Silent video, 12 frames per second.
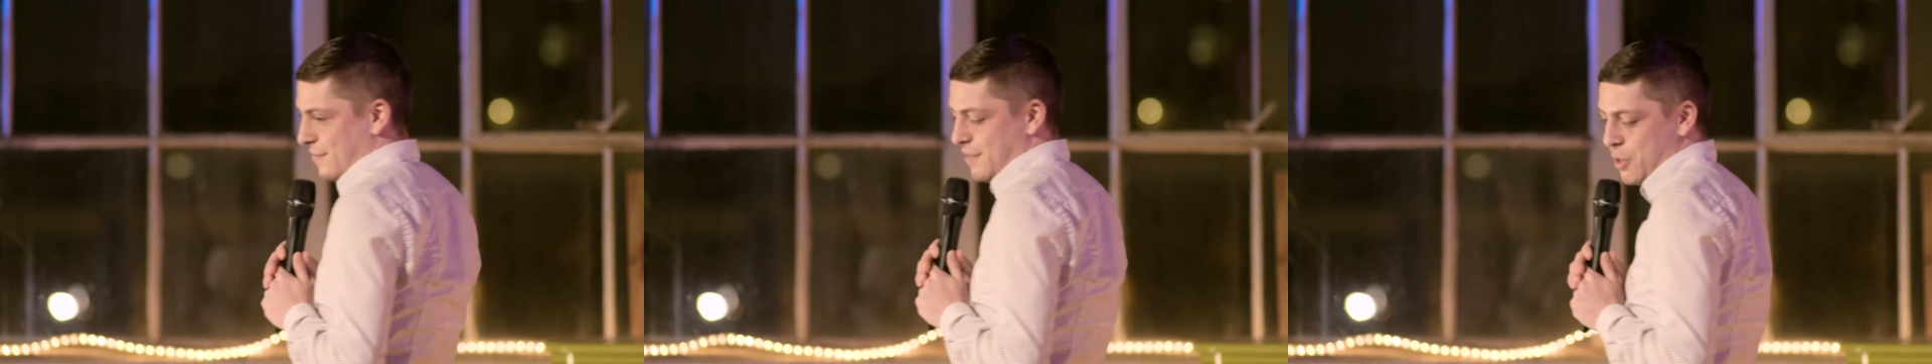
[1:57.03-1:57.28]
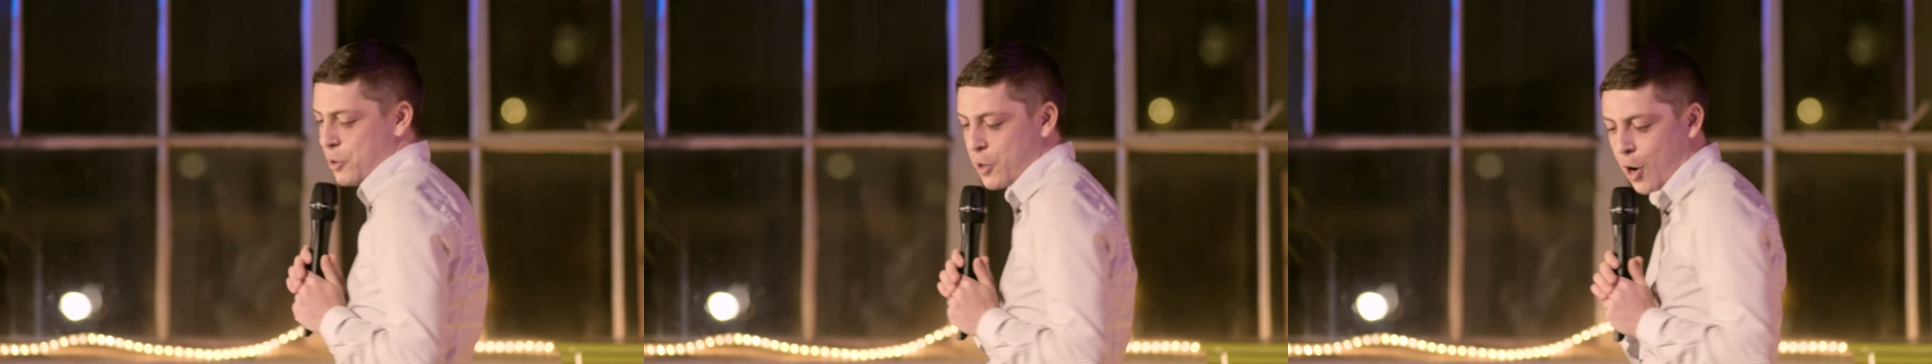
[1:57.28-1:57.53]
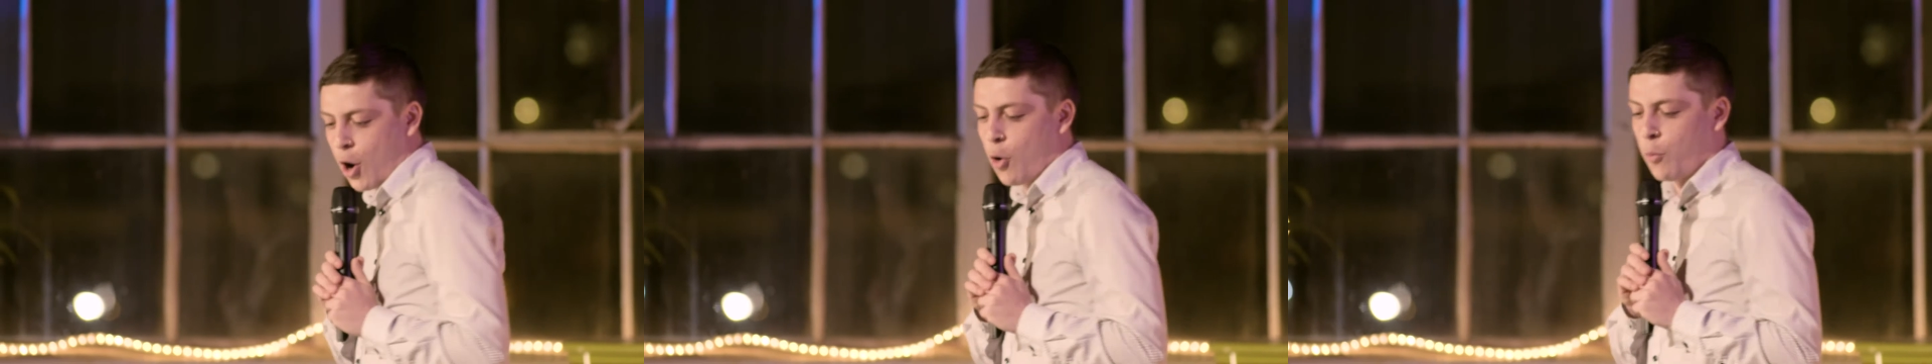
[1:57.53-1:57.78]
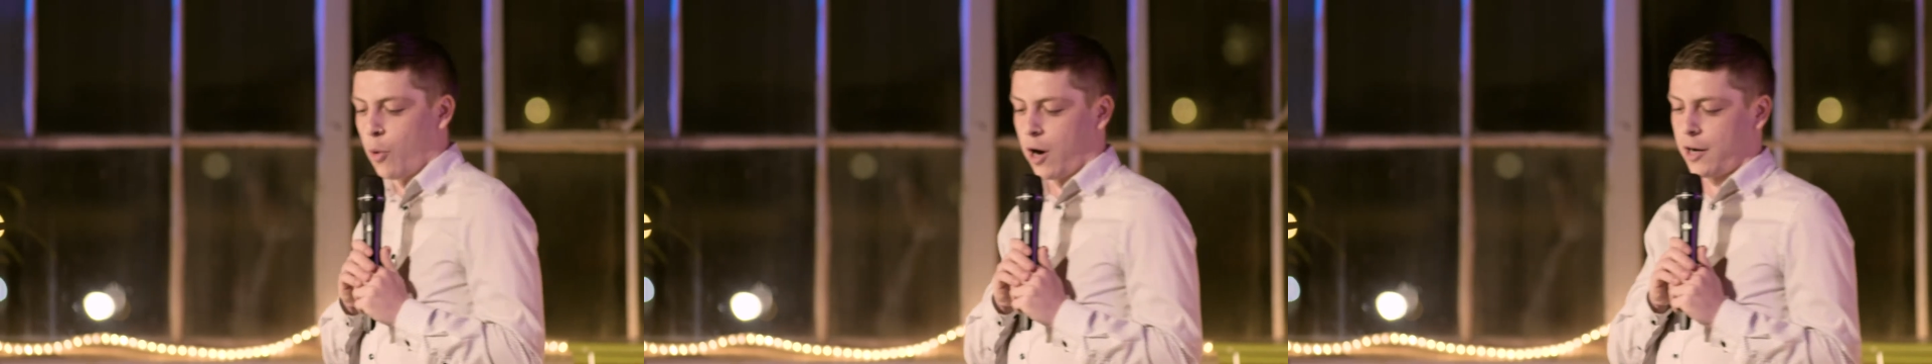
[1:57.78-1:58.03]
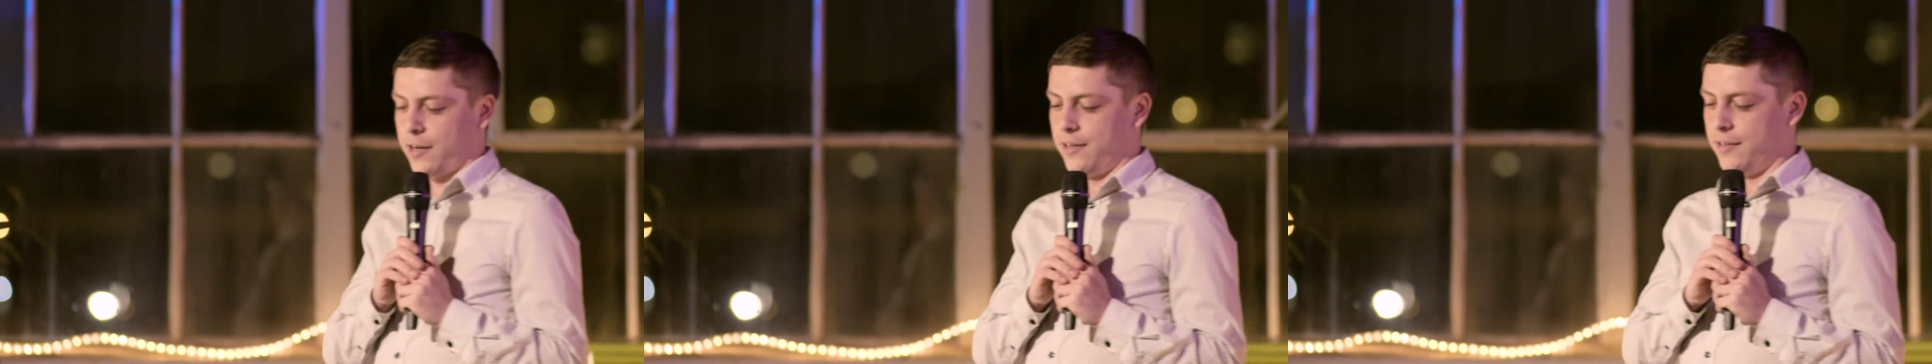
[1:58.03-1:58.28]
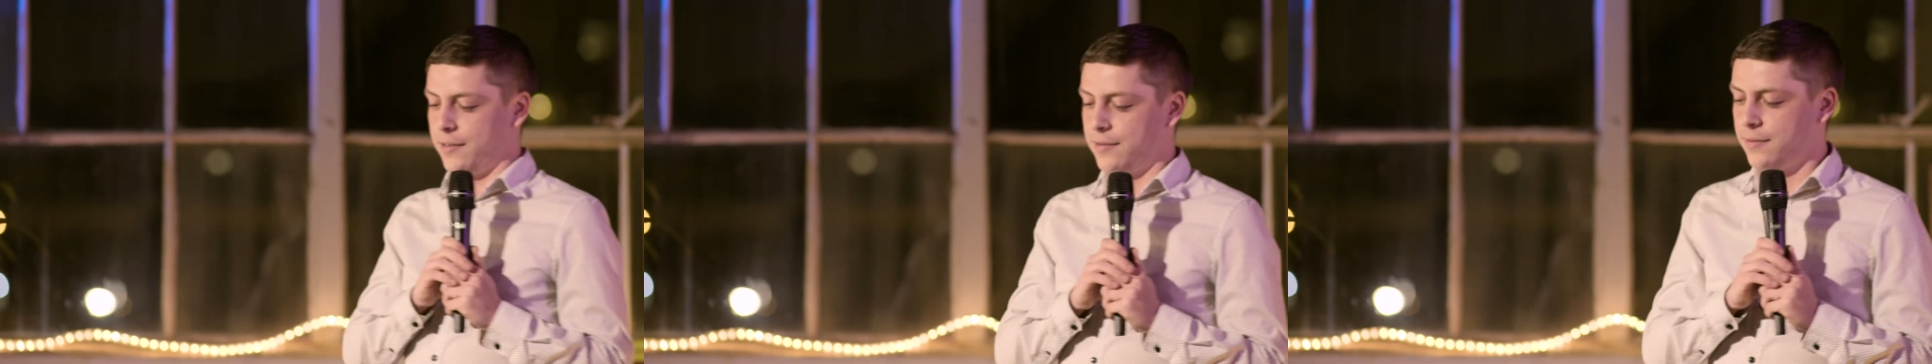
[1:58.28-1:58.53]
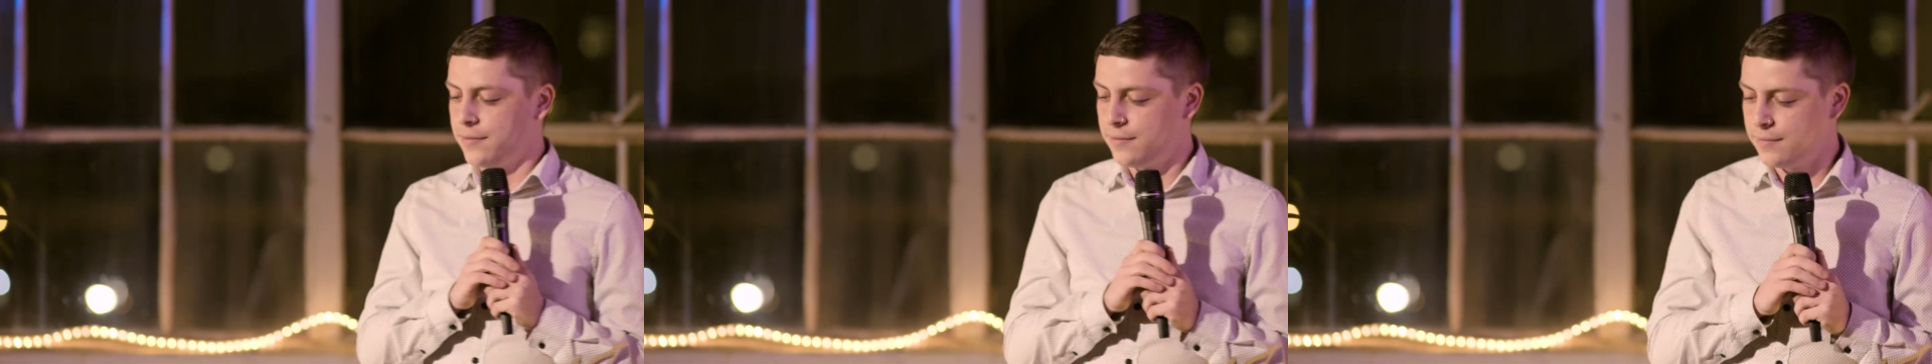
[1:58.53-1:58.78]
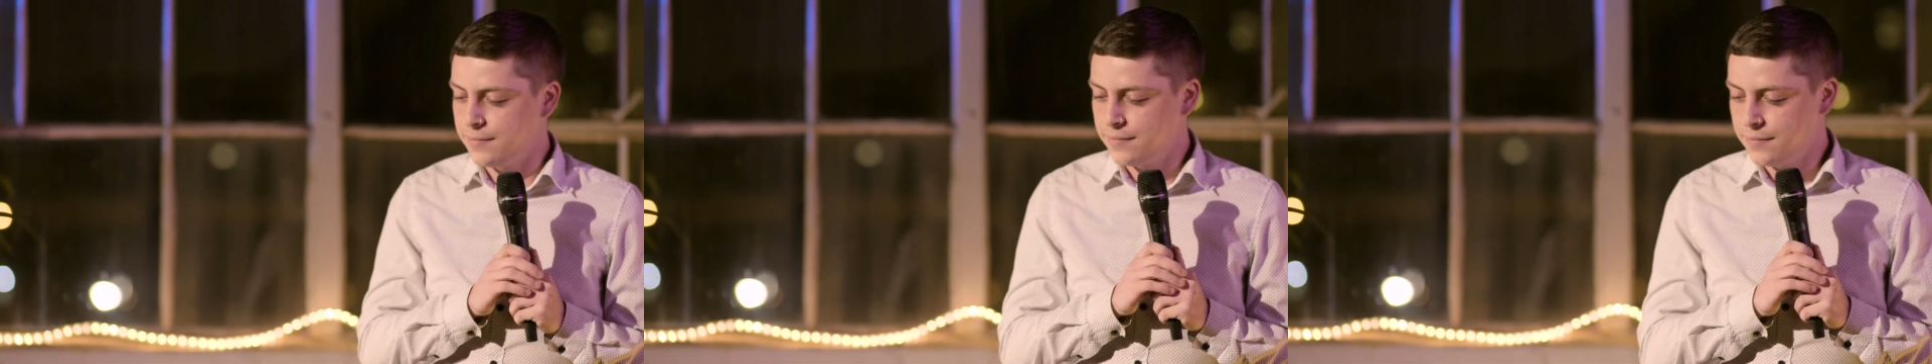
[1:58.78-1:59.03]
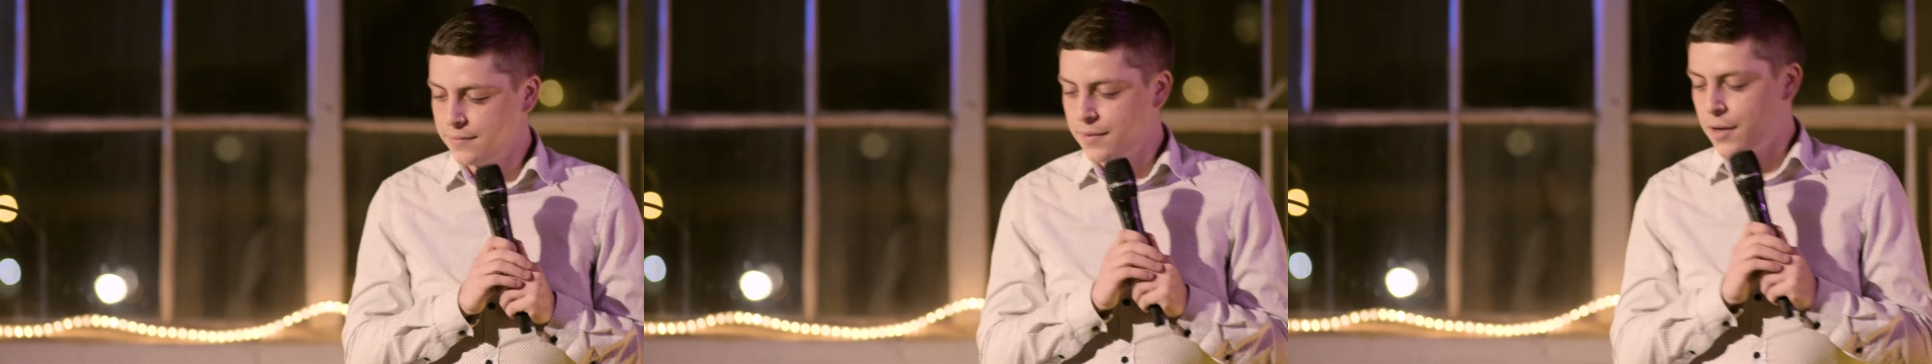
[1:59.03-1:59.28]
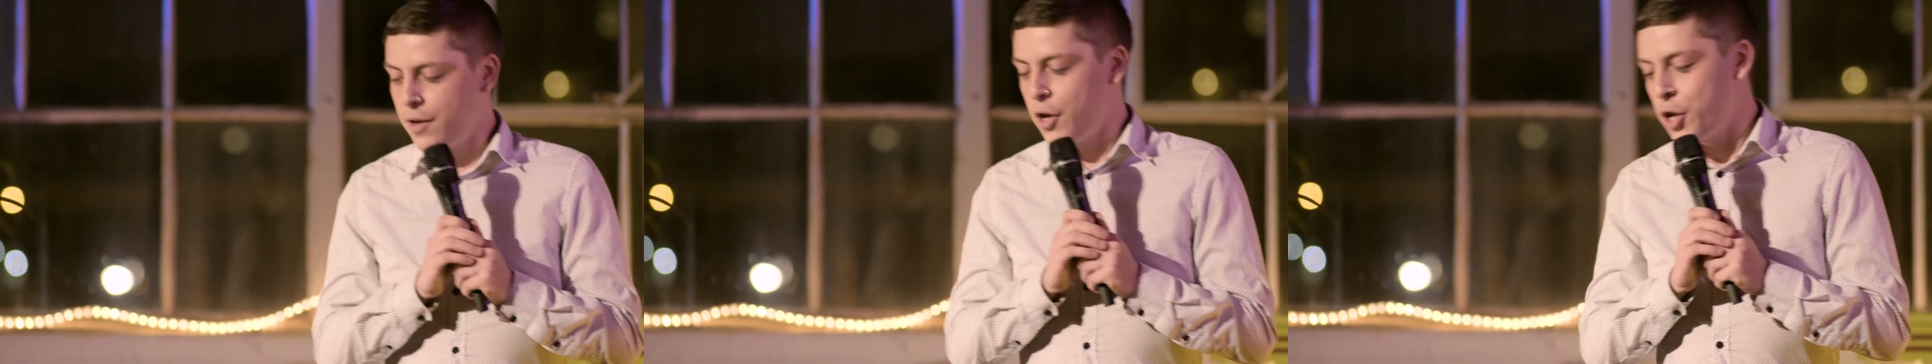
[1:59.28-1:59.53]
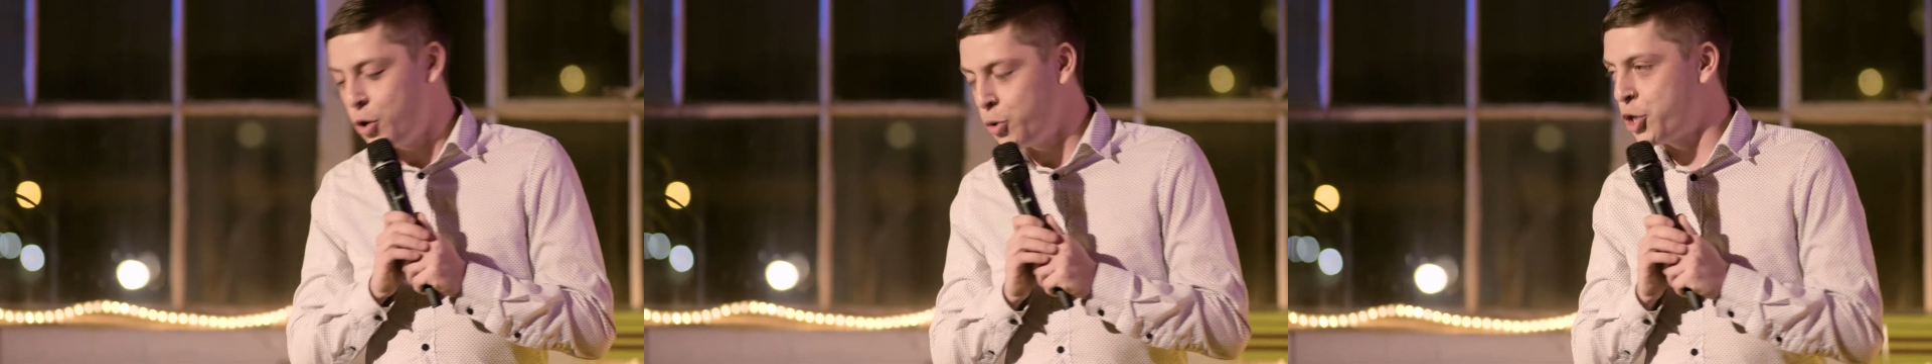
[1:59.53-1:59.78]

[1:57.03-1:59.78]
Do your homework. You